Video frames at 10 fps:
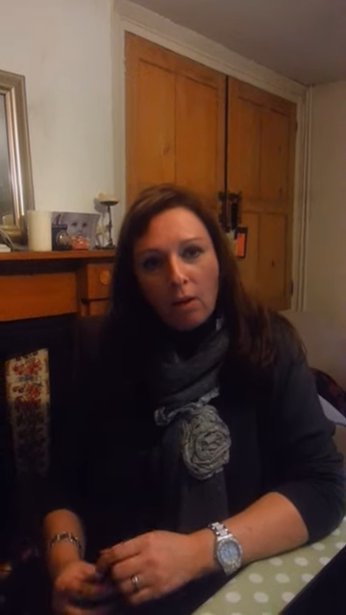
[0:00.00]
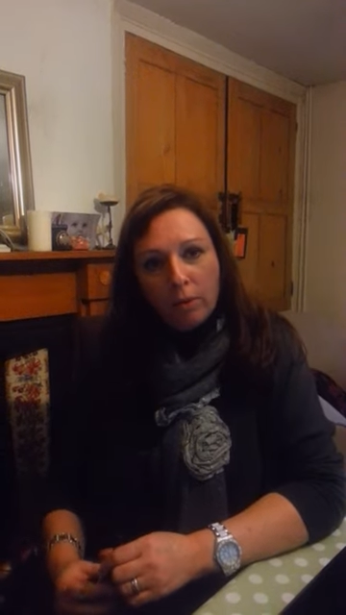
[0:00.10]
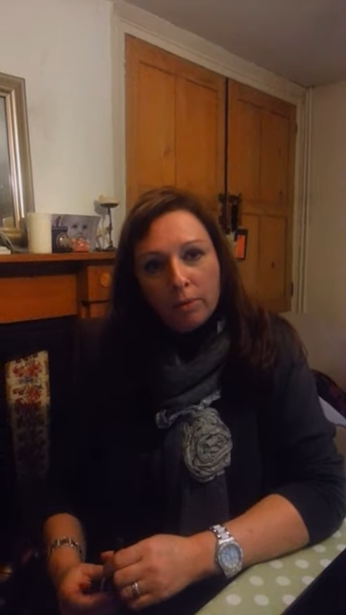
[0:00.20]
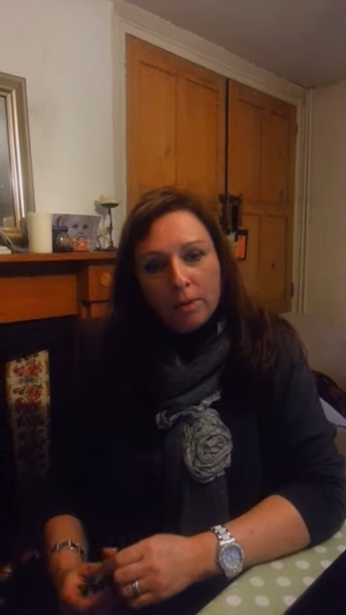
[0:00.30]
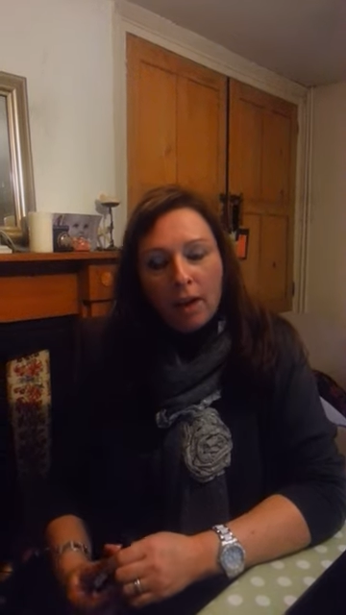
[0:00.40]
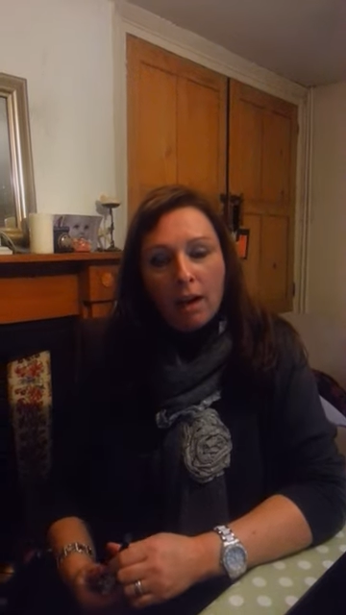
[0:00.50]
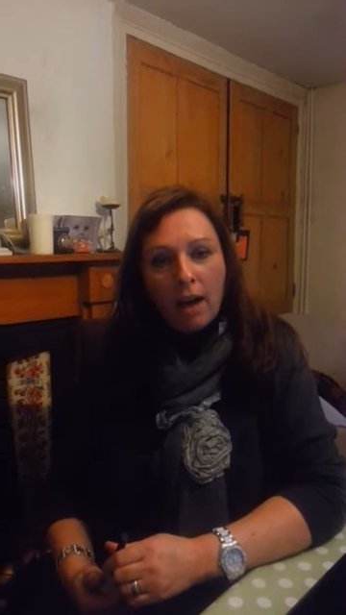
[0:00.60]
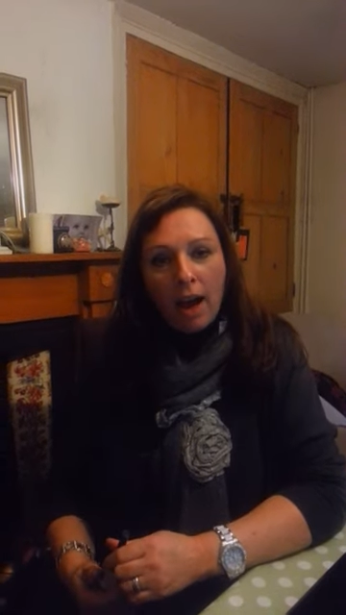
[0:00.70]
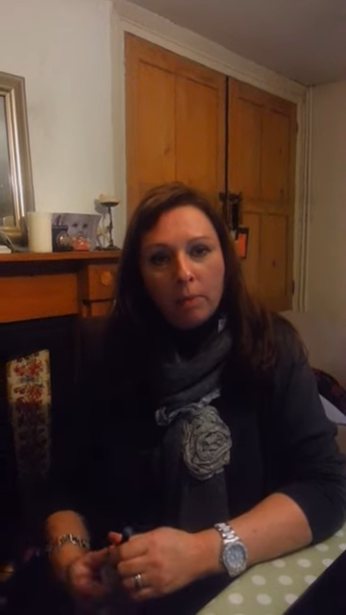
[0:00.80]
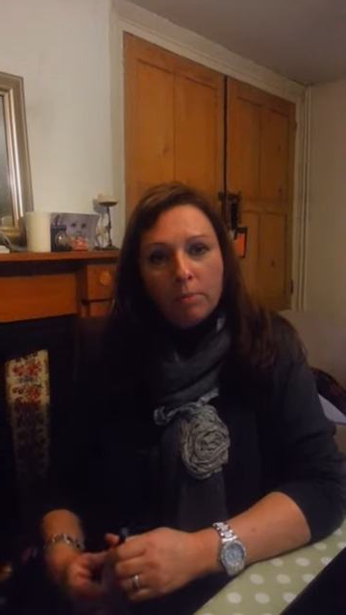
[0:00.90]
on
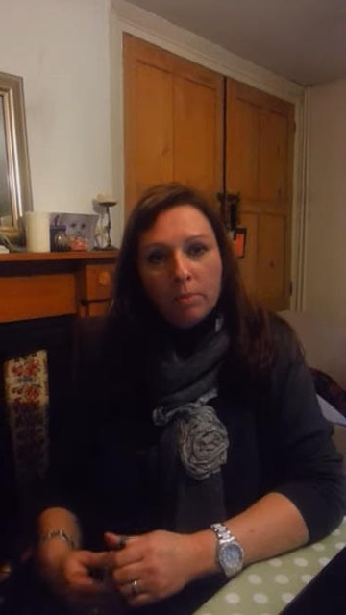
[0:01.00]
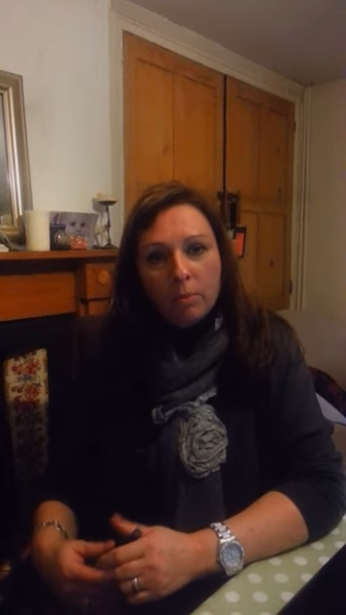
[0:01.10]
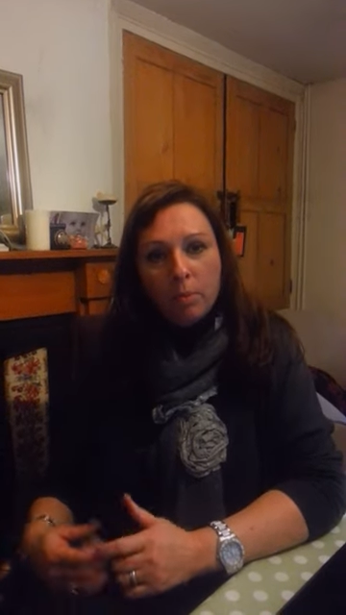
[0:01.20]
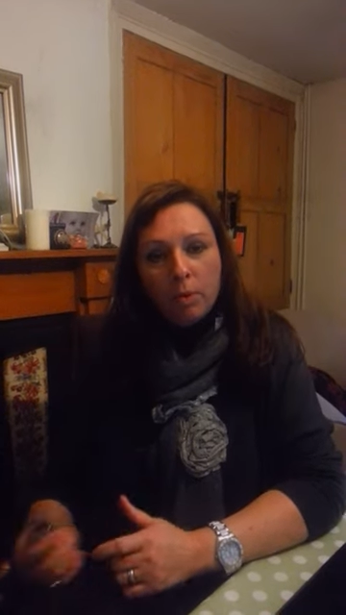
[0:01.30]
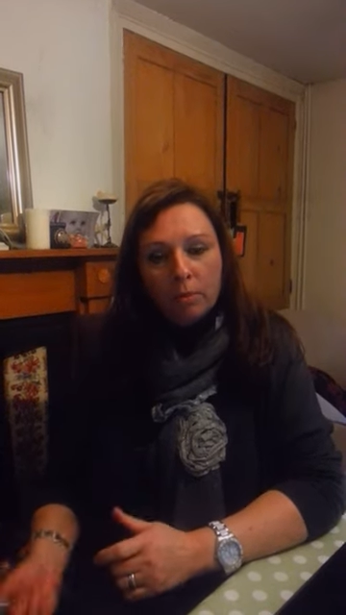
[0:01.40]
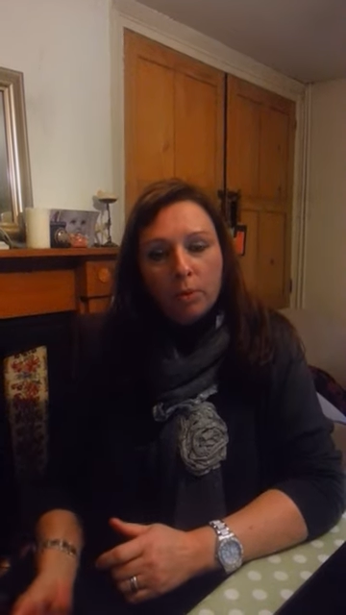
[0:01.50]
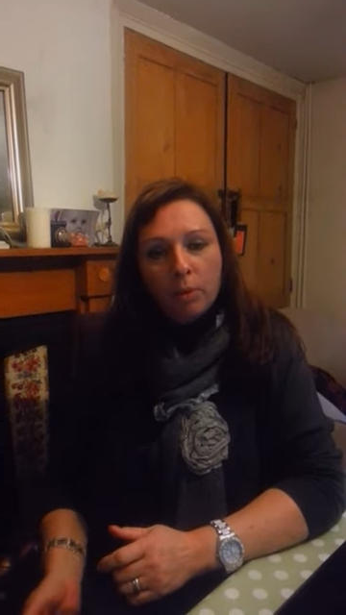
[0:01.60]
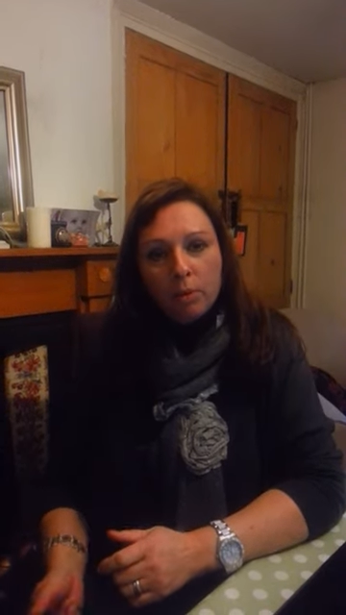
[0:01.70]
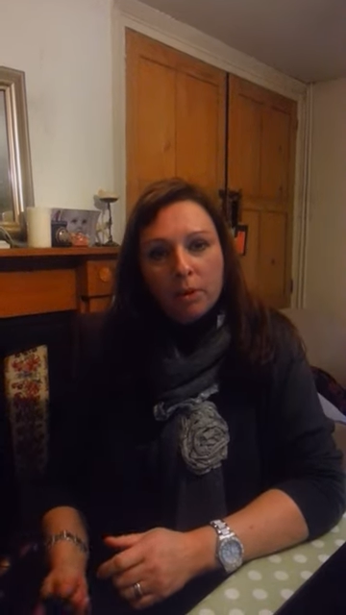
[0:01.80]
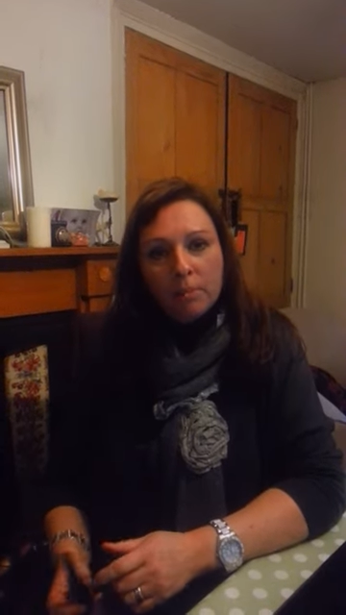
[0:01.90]
how we move
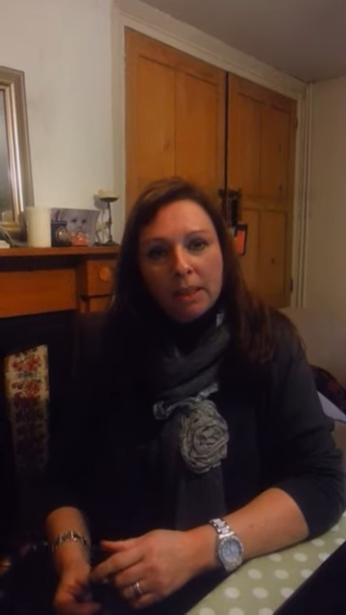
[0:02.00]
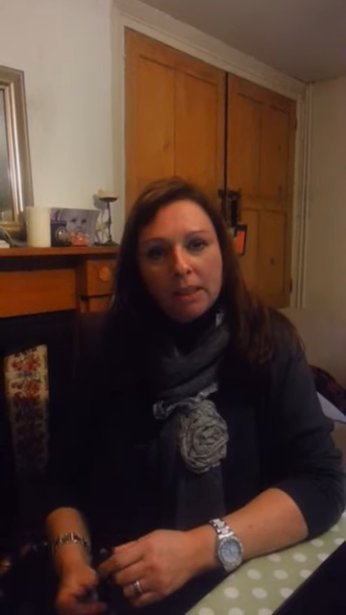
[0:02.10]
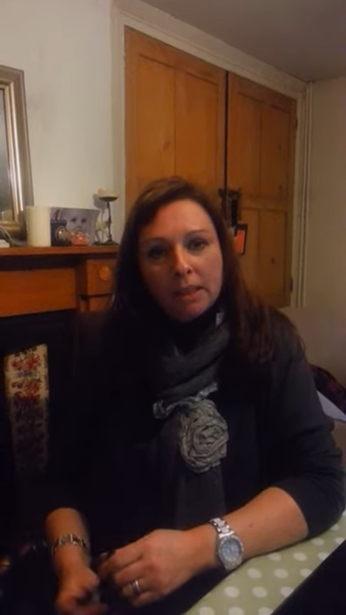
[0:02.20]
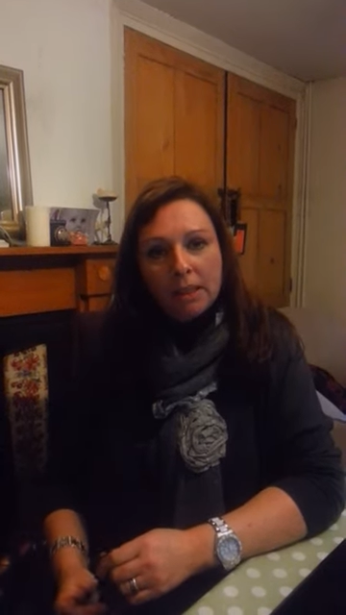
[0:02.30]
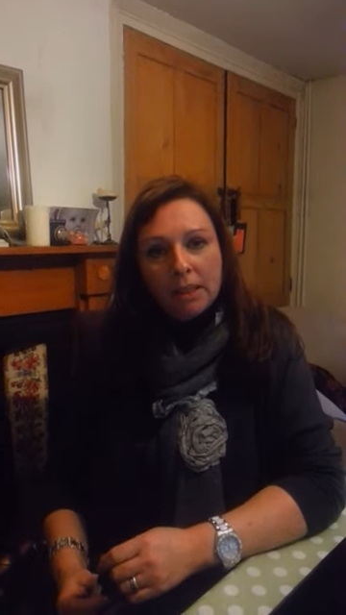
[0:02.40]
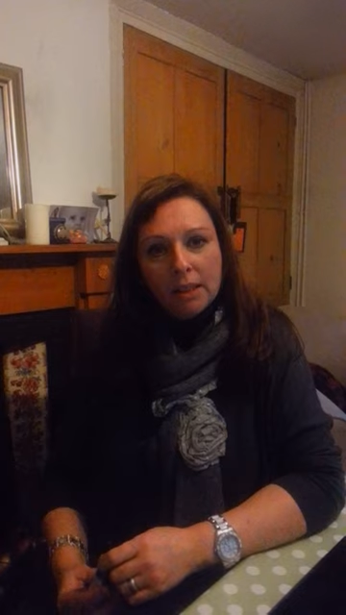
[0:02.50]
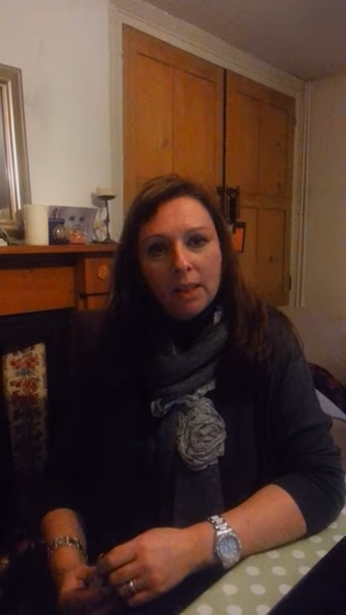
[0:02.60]
forward with the business,